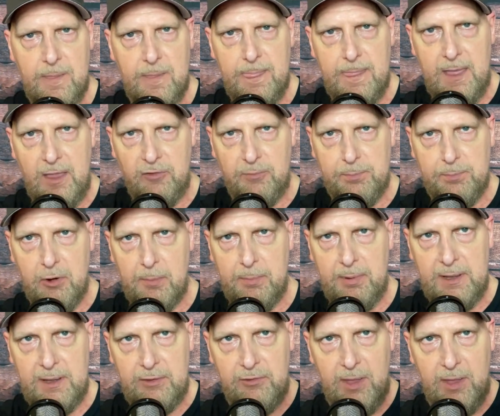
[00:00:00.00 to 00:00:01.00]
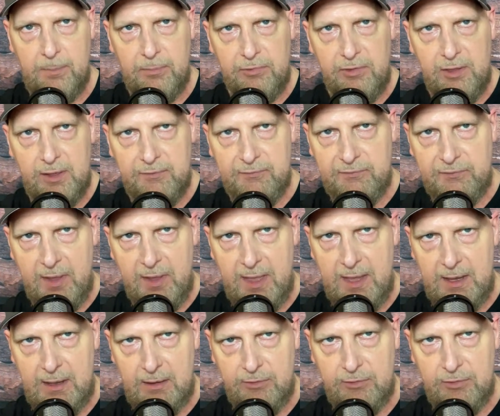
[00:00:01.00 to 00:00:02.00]
it's probably tempting
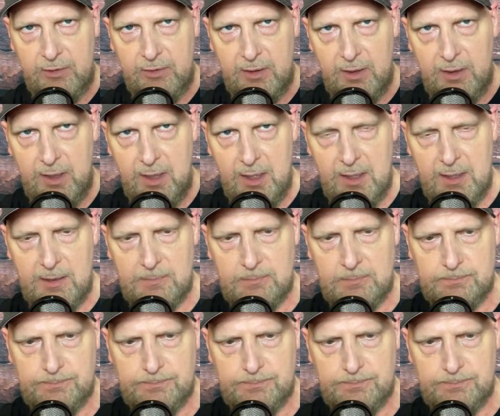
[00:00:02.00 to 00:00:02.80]
fate. I